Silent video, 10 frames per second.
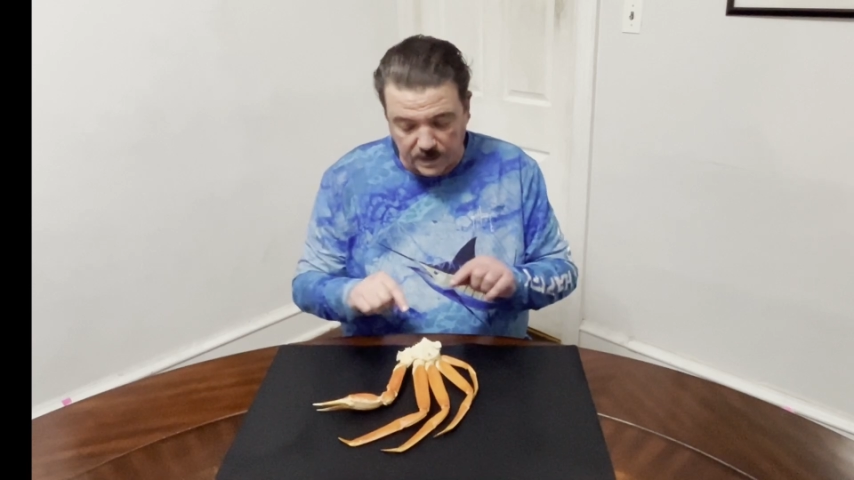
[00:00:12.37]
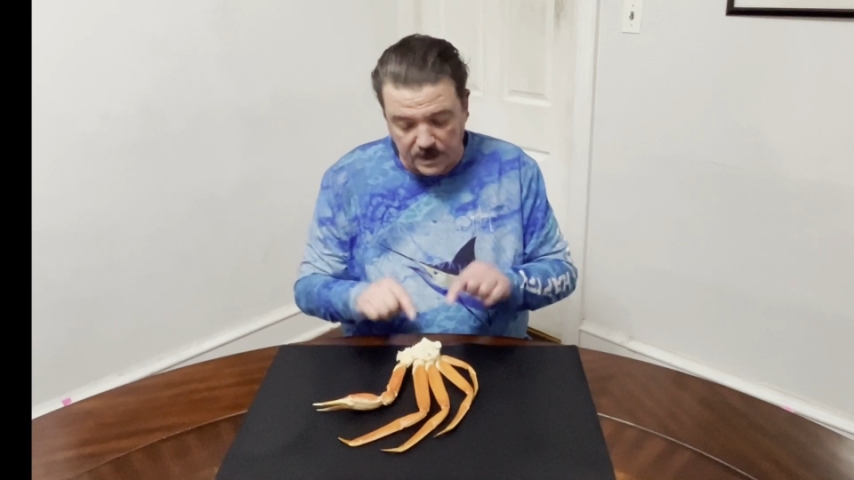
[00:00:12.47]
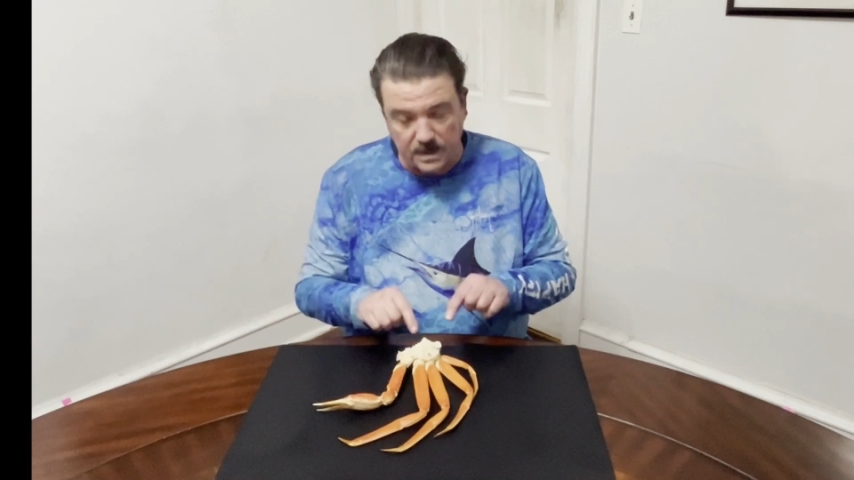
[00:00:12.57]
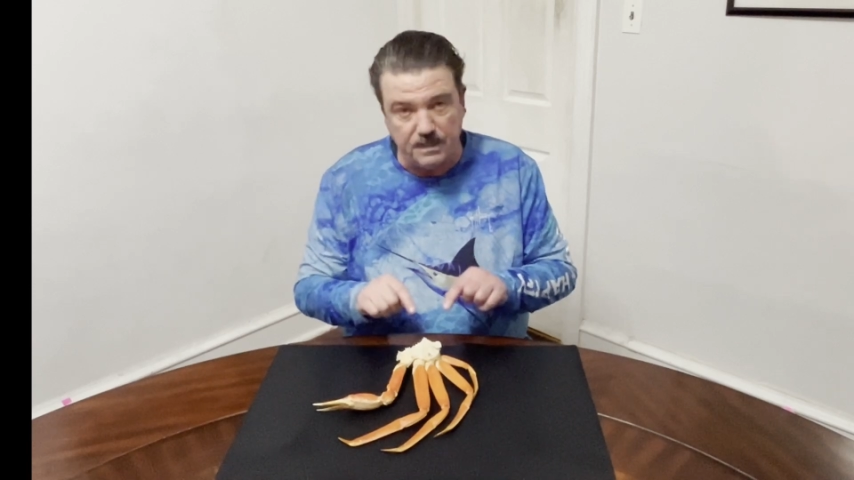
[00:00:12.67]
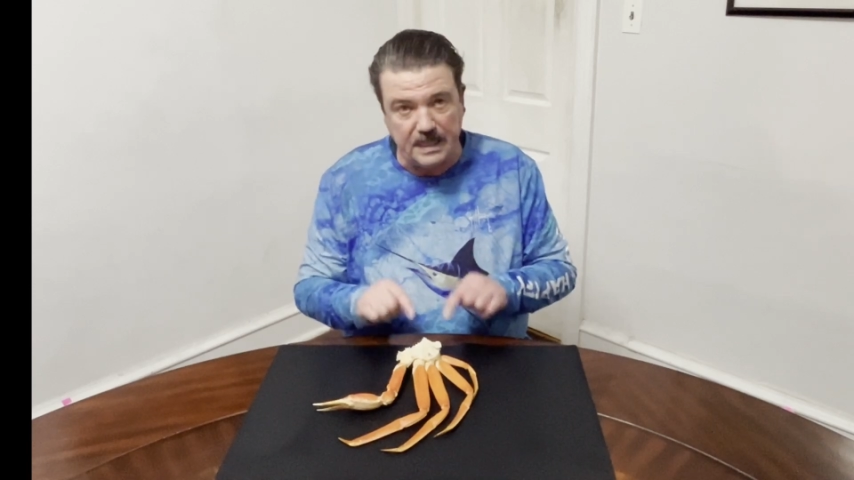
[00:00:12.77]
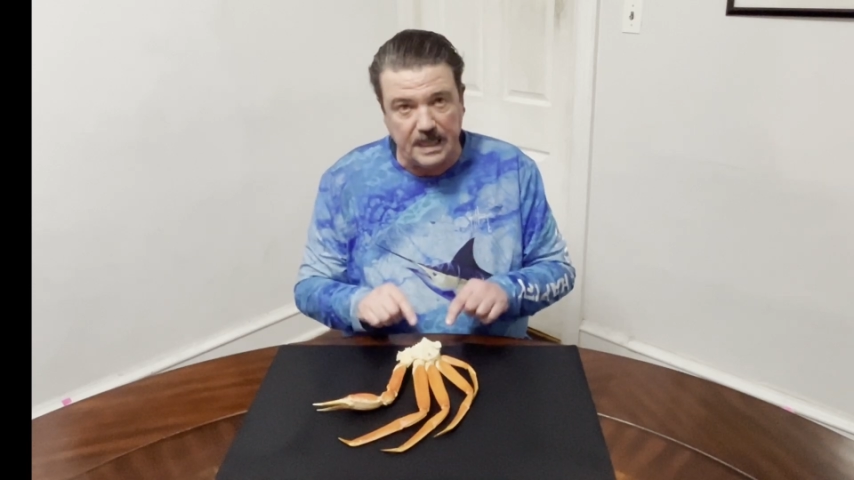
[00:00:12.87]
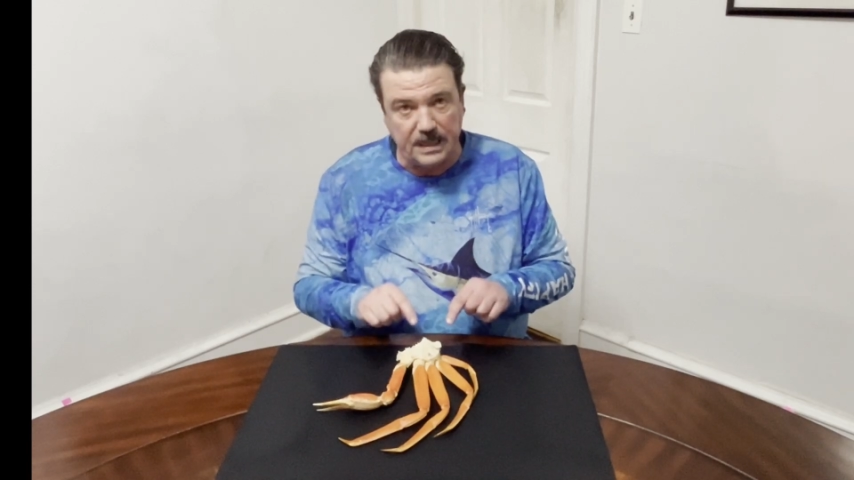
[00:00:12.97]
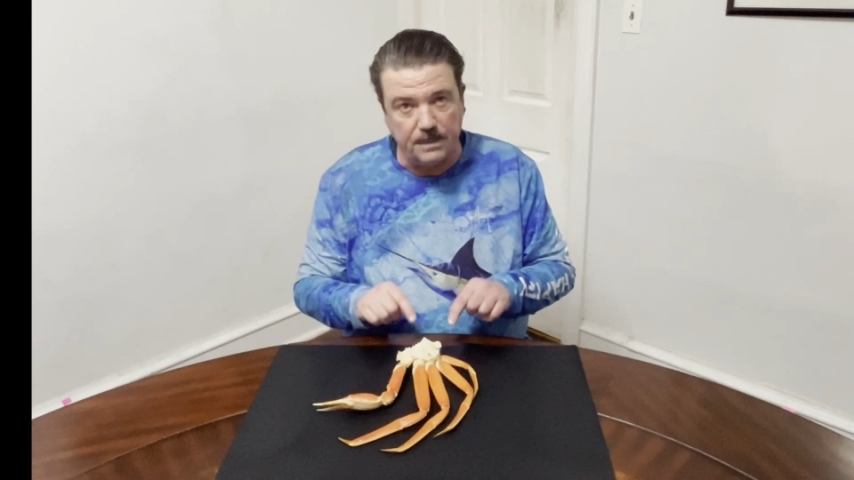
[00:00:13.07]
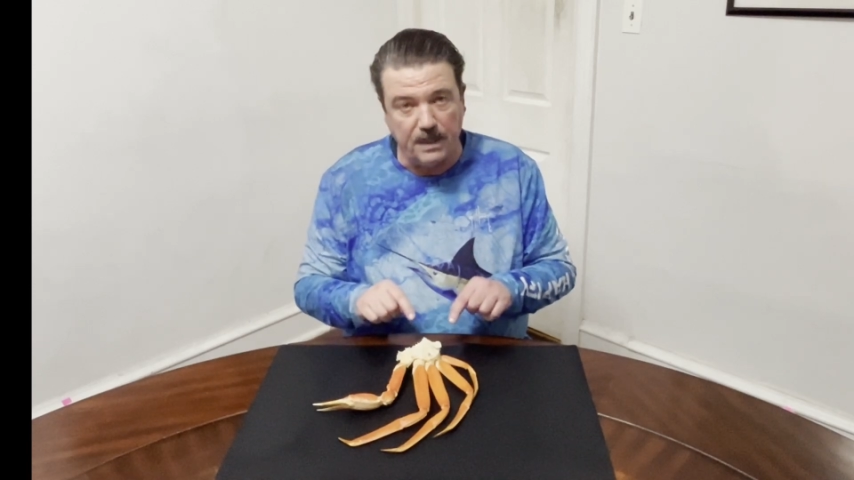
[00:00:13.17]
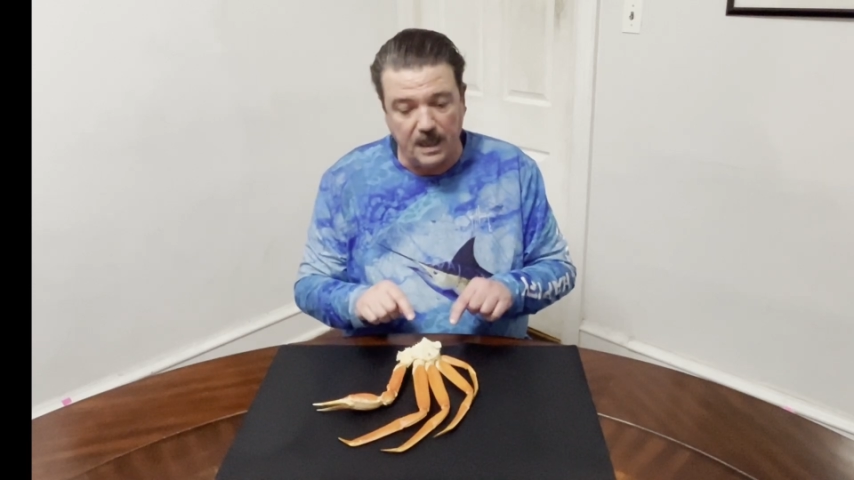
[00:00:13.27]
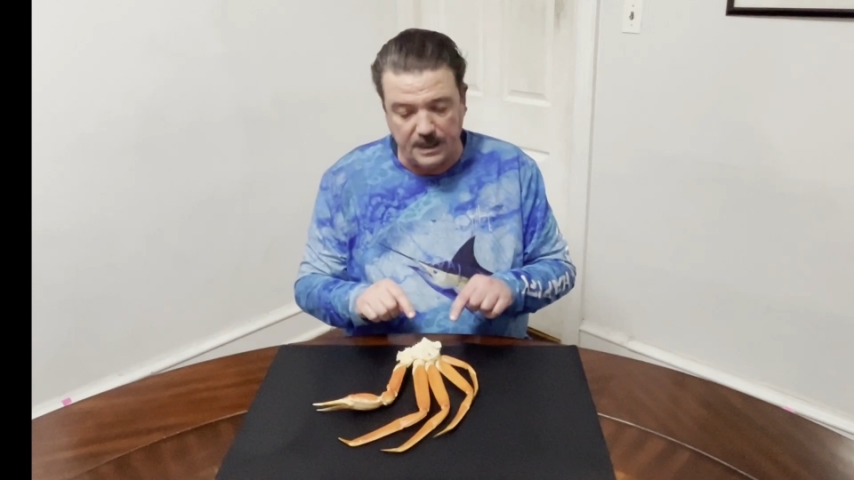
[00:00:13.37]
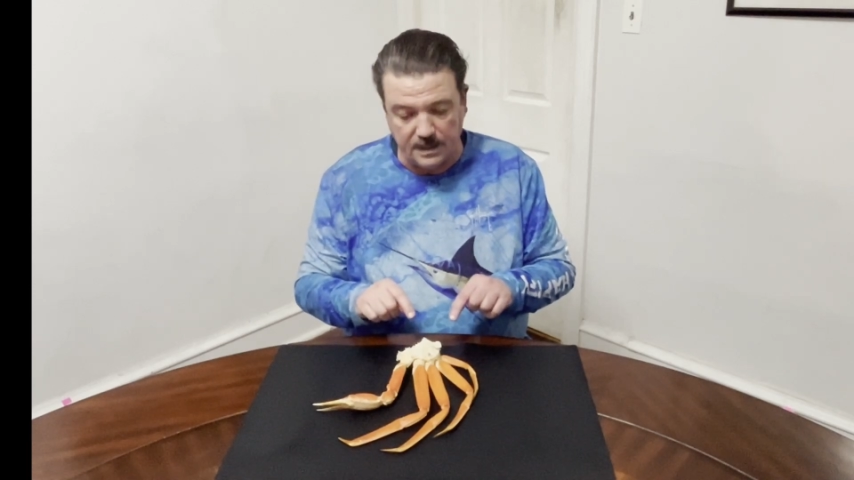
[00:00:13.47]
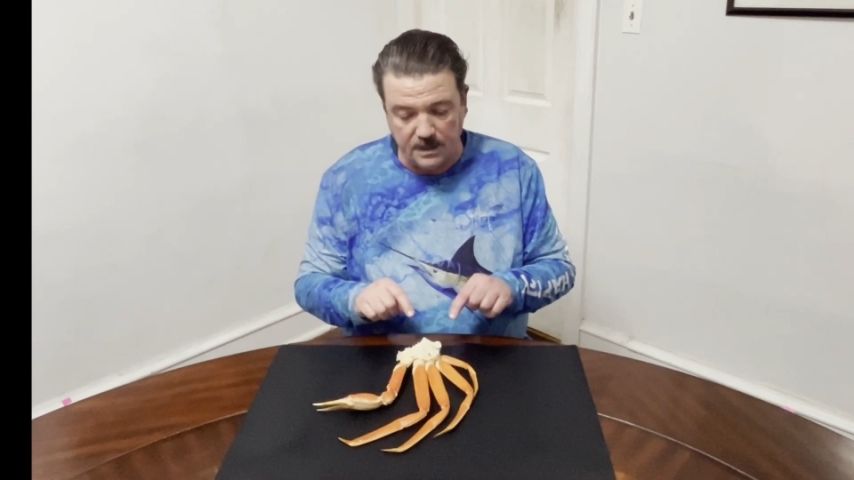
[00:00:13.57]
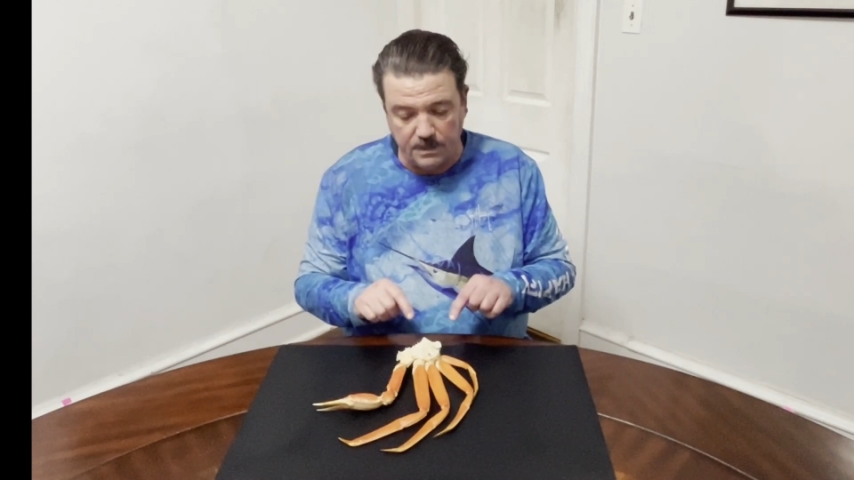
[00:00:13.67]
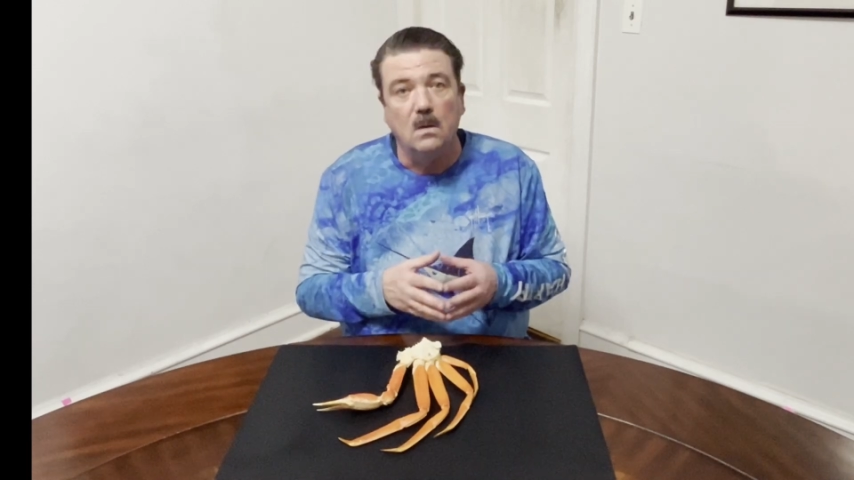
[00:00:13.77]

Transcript: getting the meat out of the body.